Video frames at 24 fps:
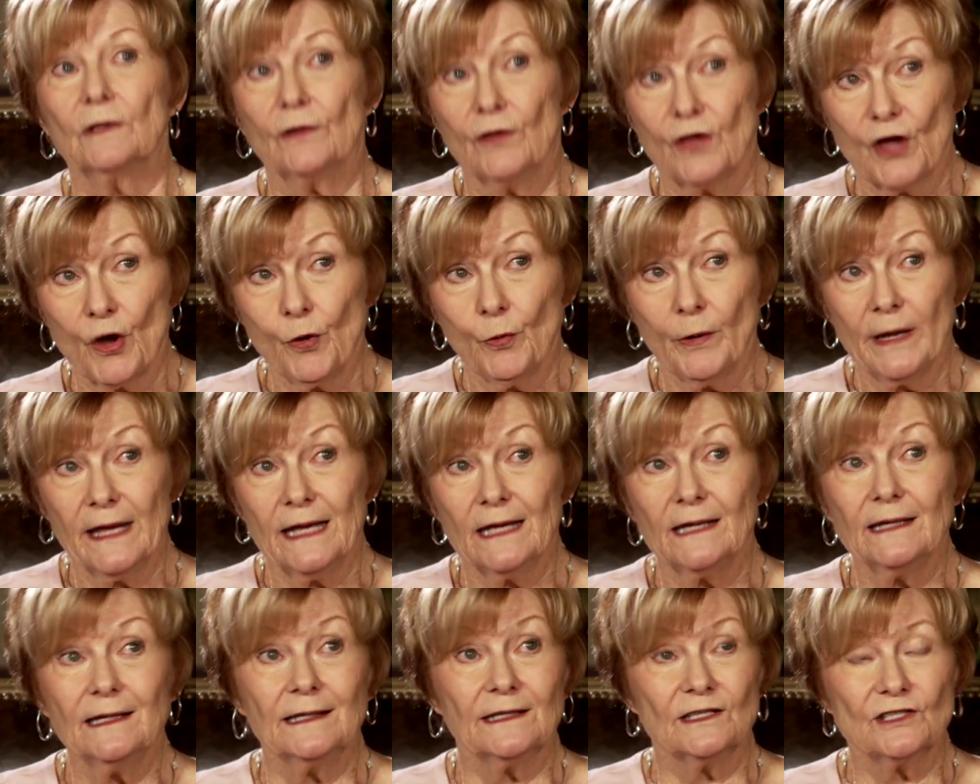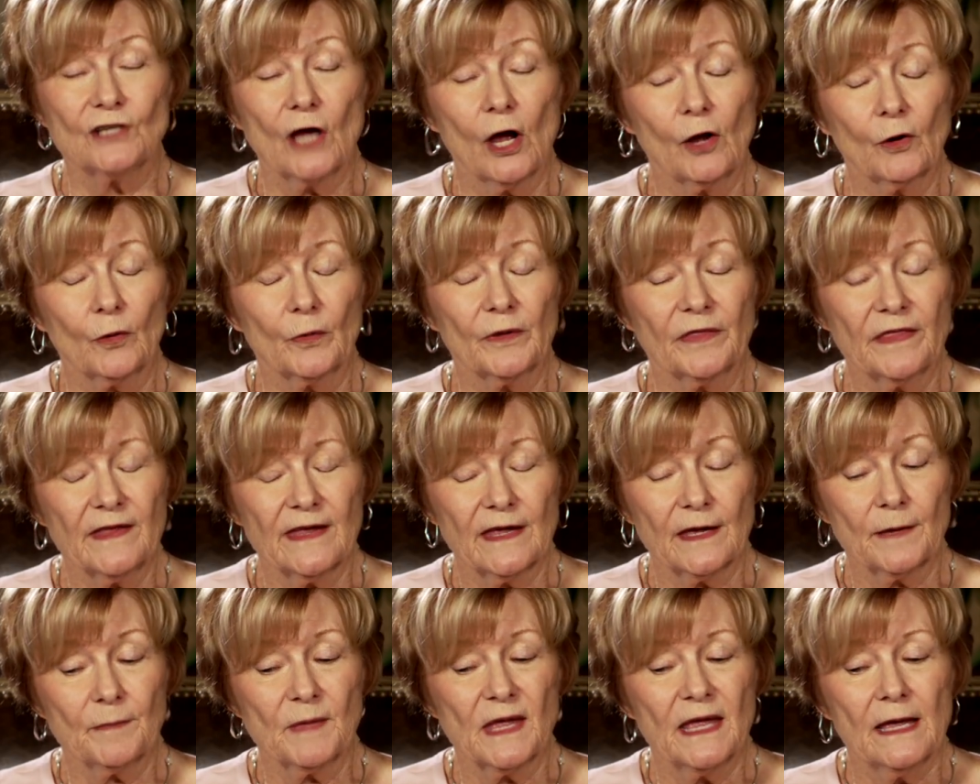go in and talk with
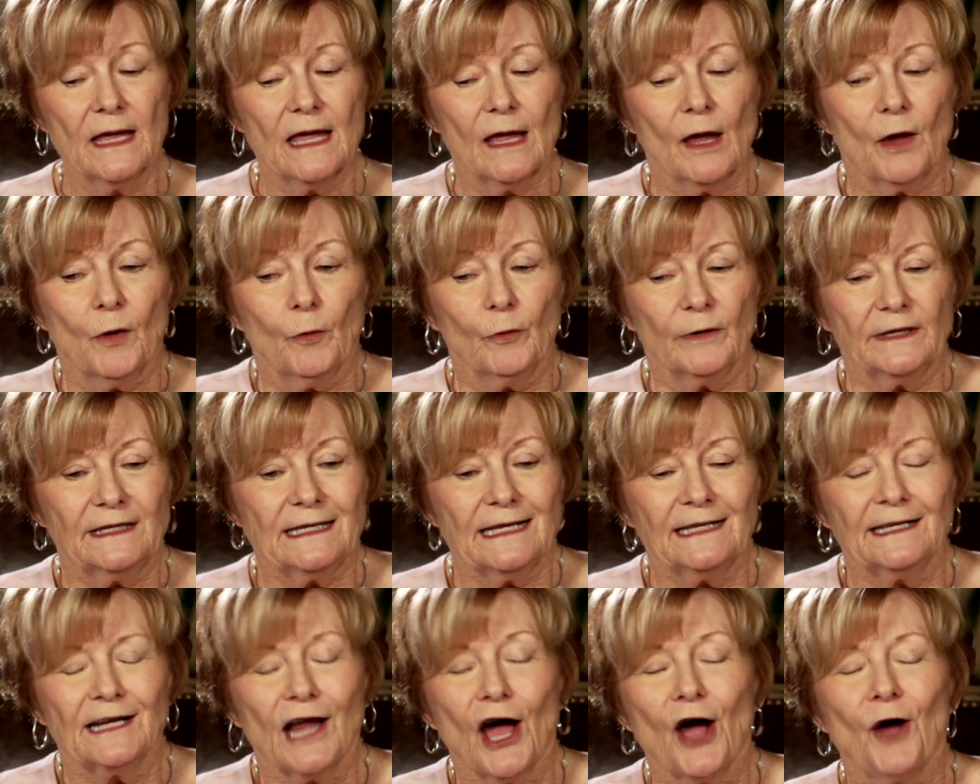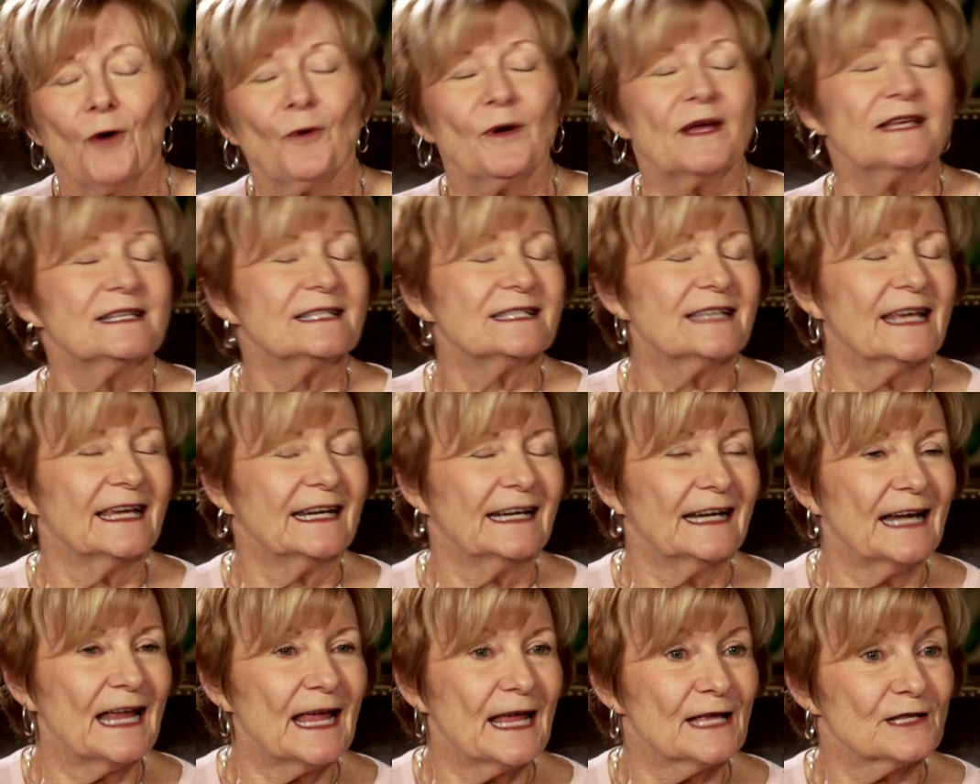him. We didn't always get
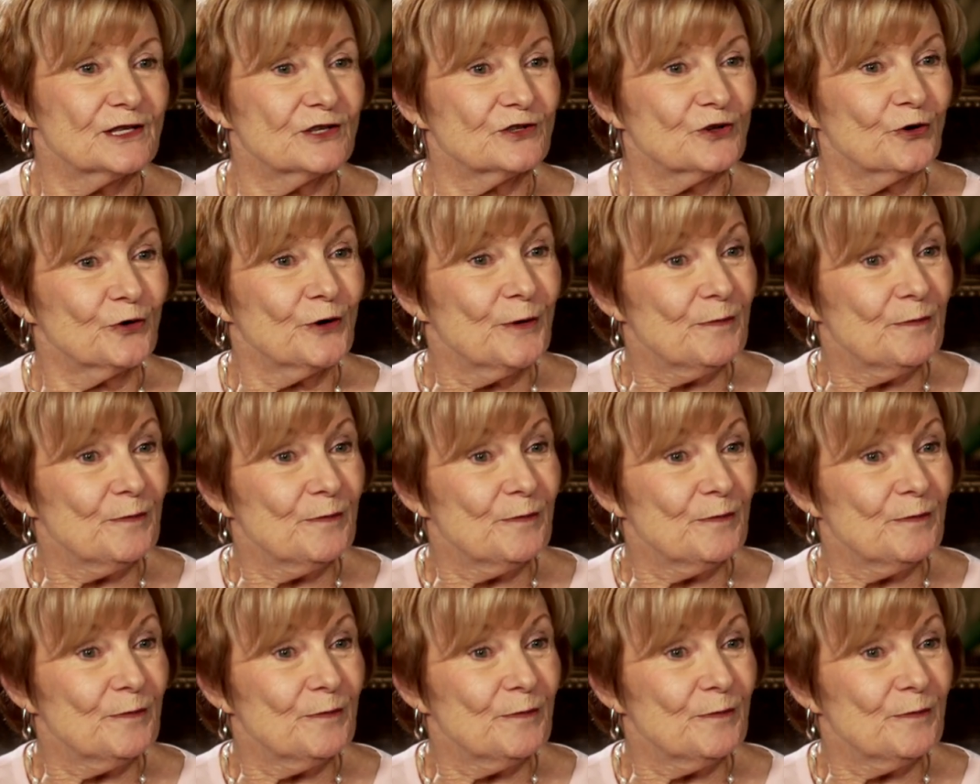an answer